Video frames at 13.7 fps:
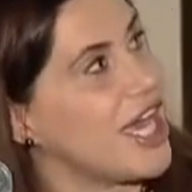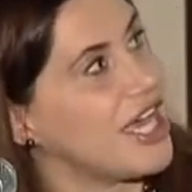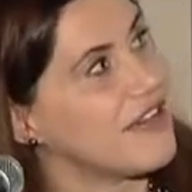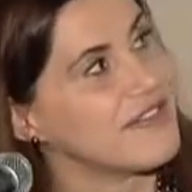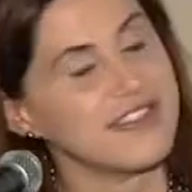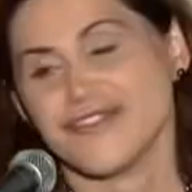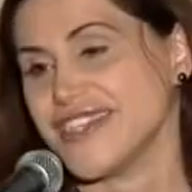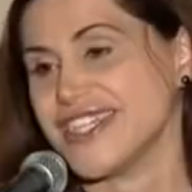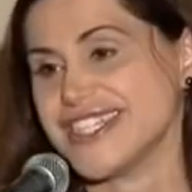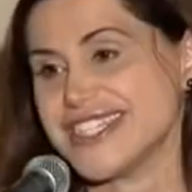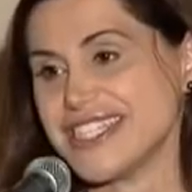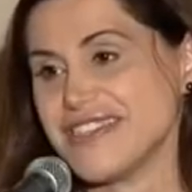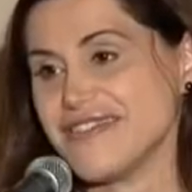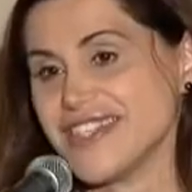of the
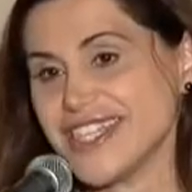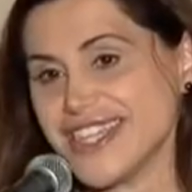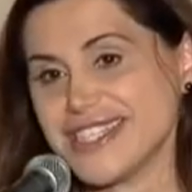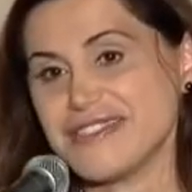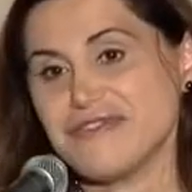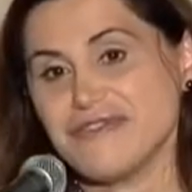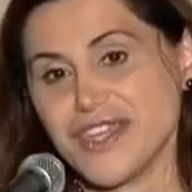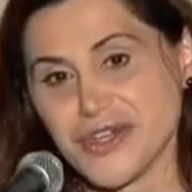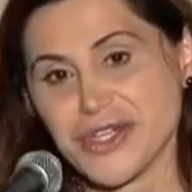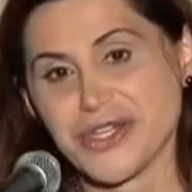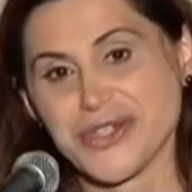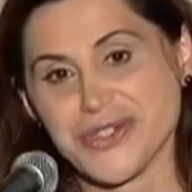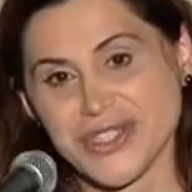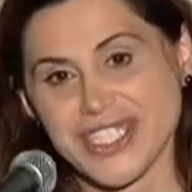fetus, even at this
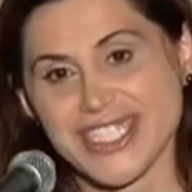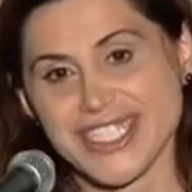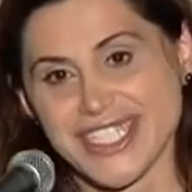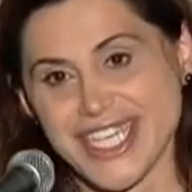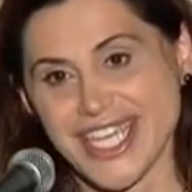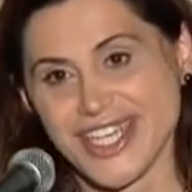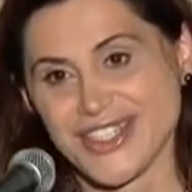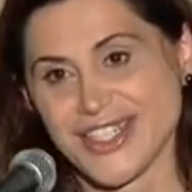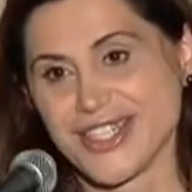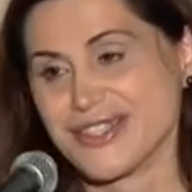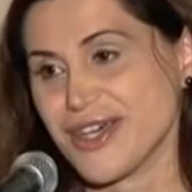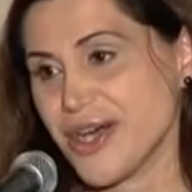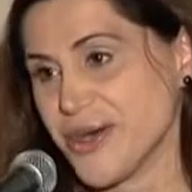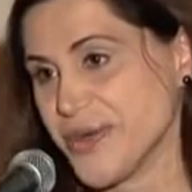very early stage. And
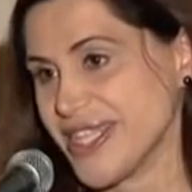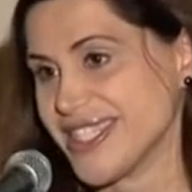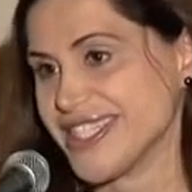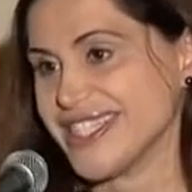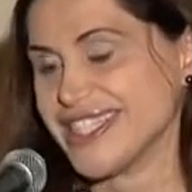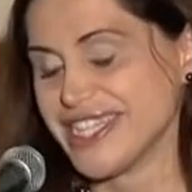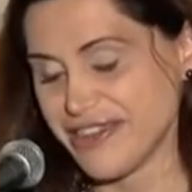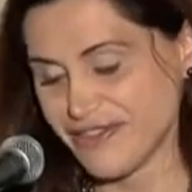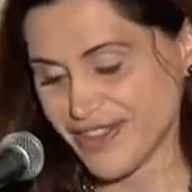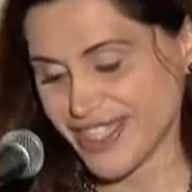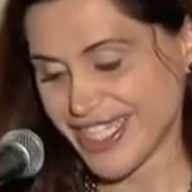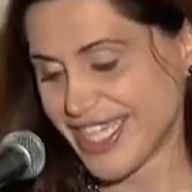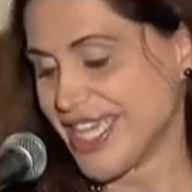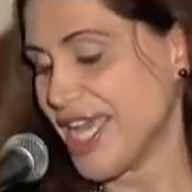it's always a
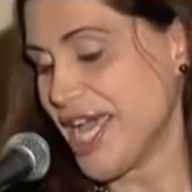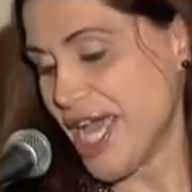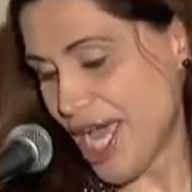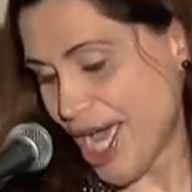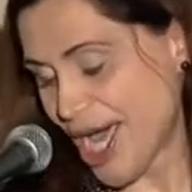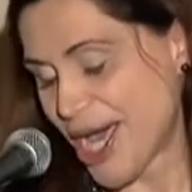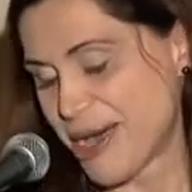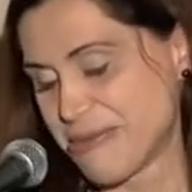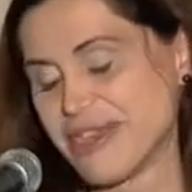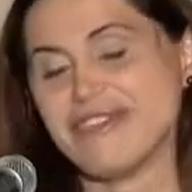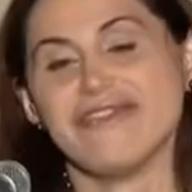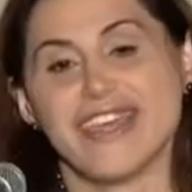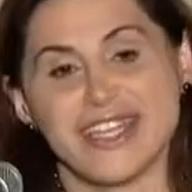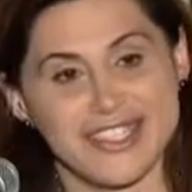lovely um,
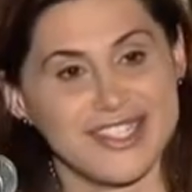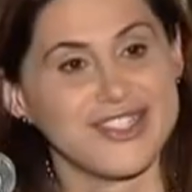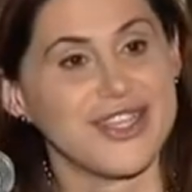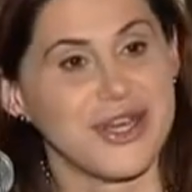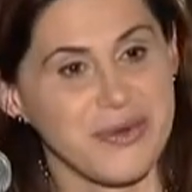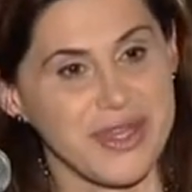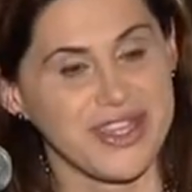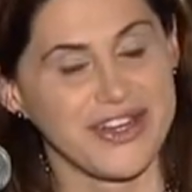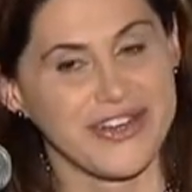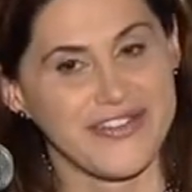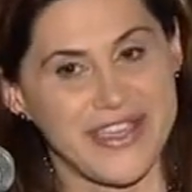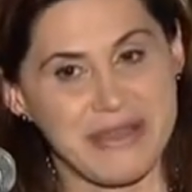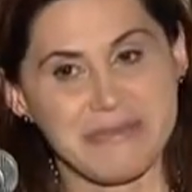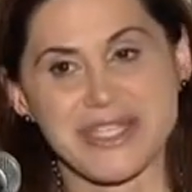event to share with our
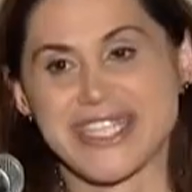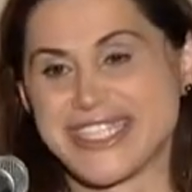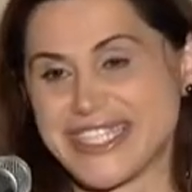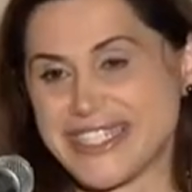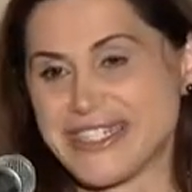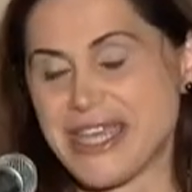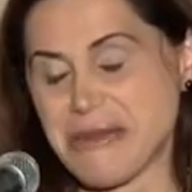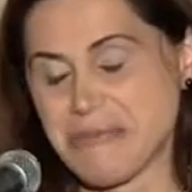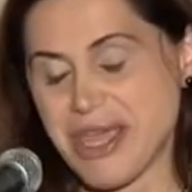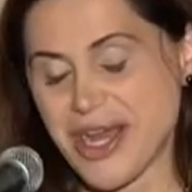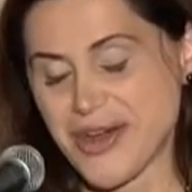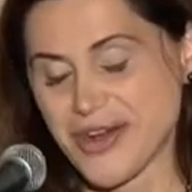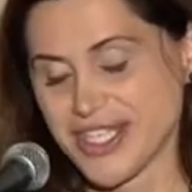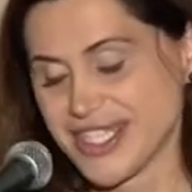families and, and
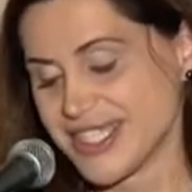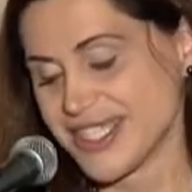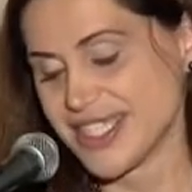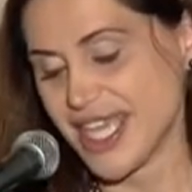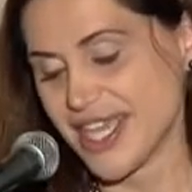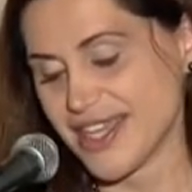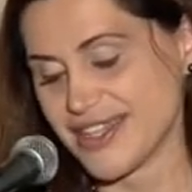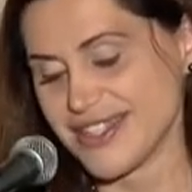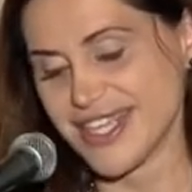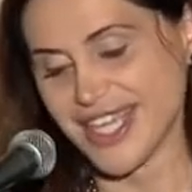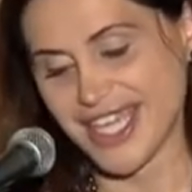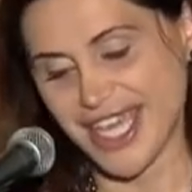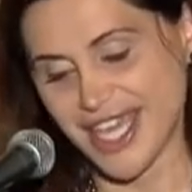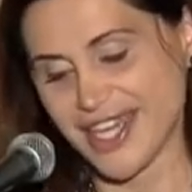parents. And
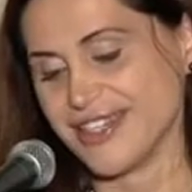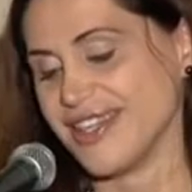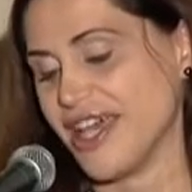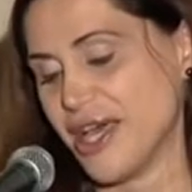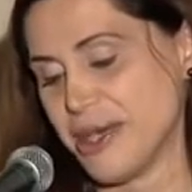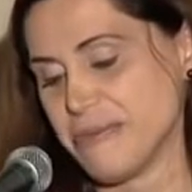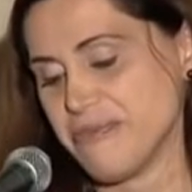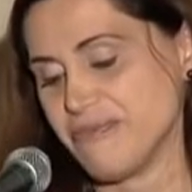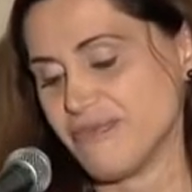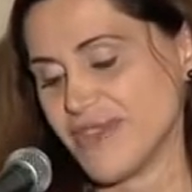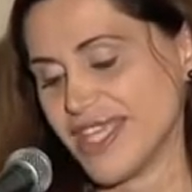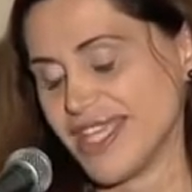again, um,